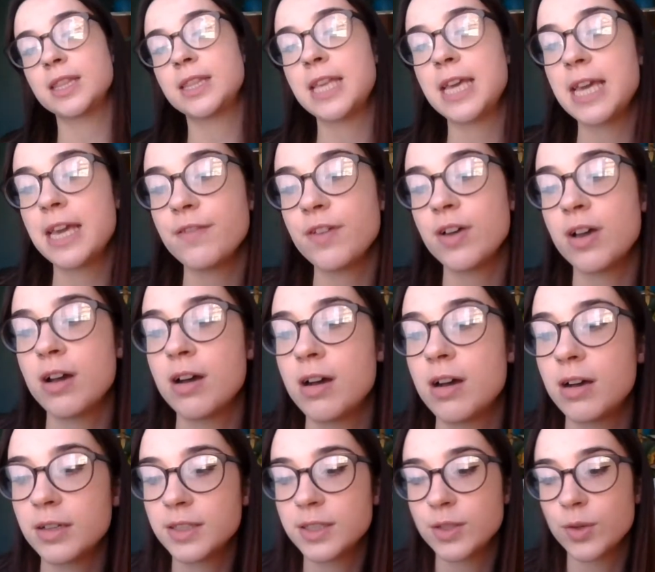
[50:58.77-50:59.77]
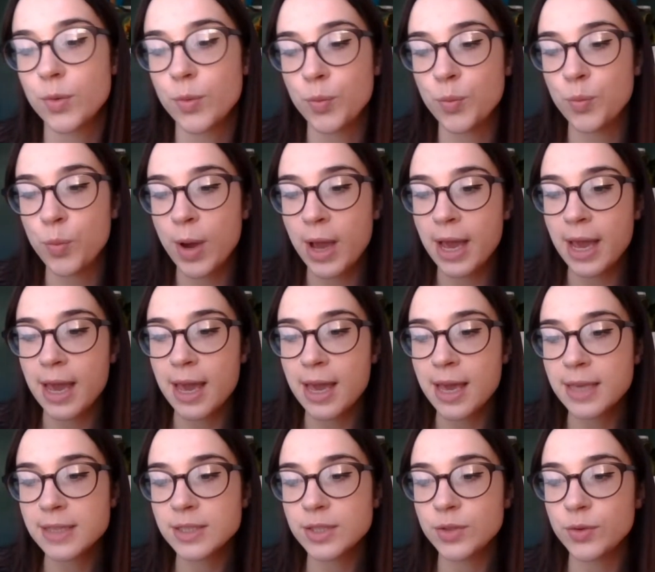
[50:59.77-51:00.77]
They have asked,
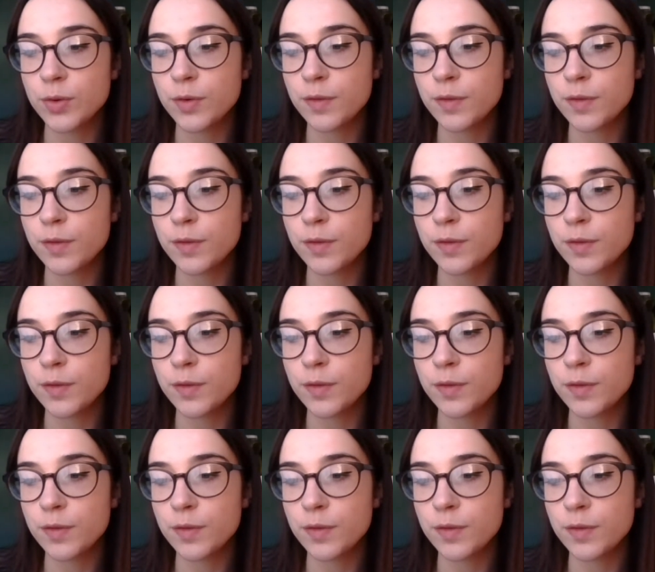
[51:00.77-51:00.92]
where's your